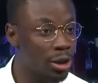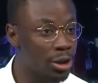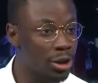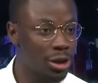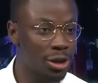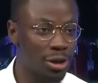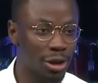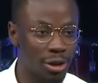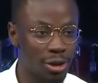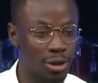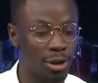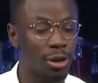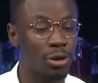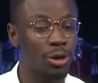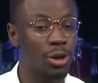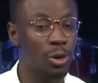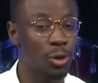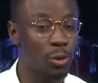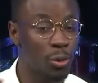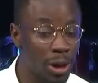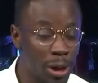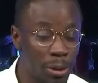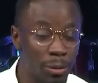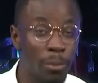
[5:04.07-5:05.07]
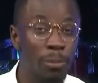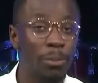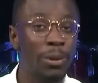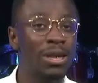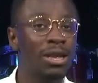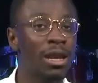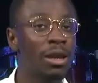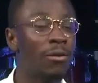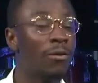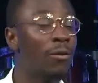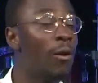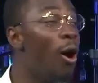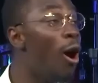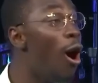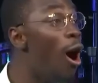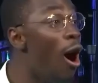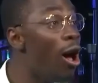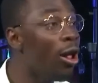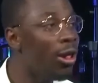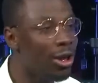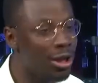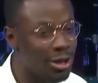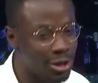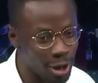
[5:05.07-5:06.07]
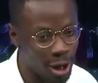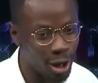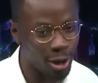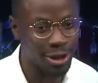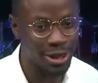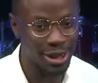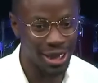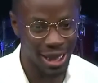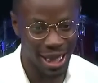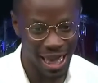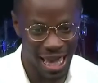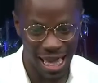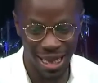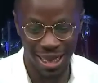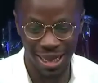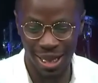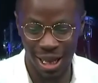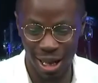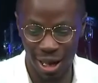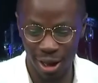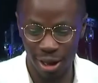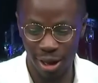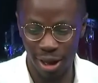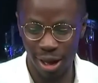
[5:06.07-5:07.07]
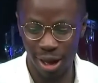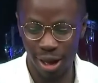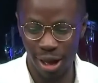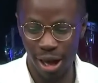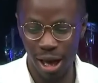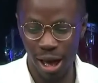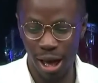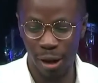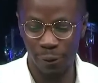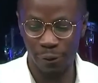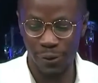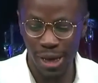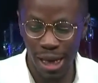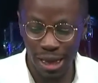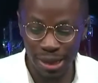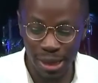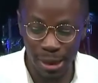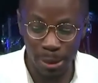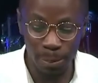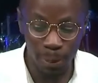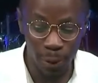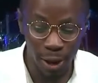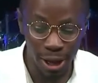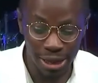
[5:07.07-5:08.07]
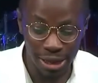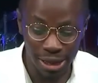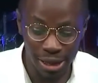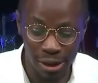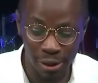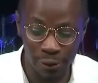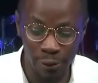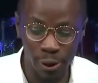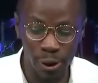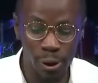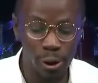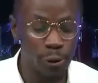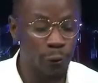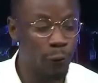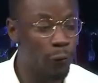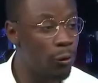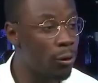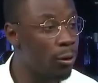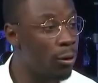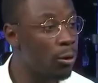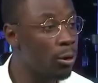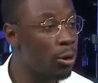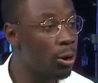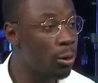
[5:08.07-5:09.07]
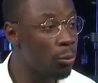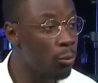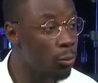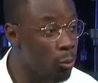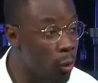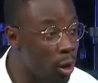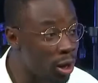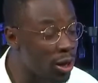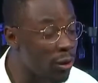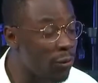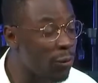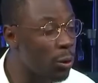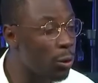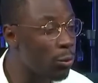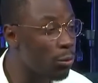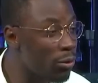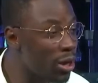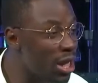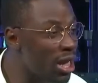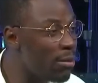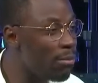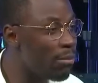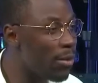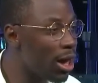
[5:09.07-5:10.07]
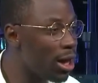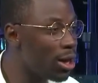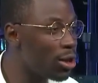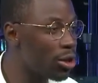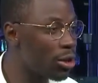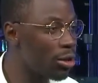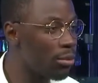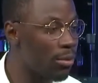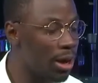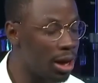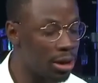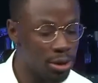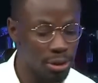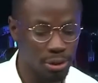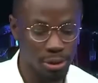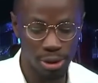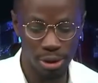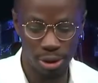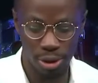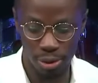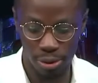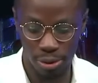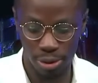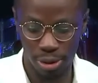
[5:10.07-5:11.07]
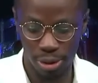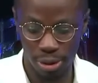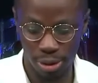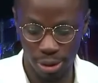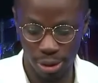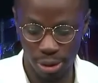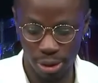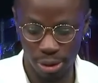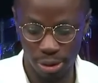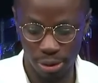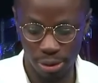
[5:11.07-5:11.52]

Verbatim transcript: just young adults, 21% of all adults in Canada have tested positive for one of three major mental disorders.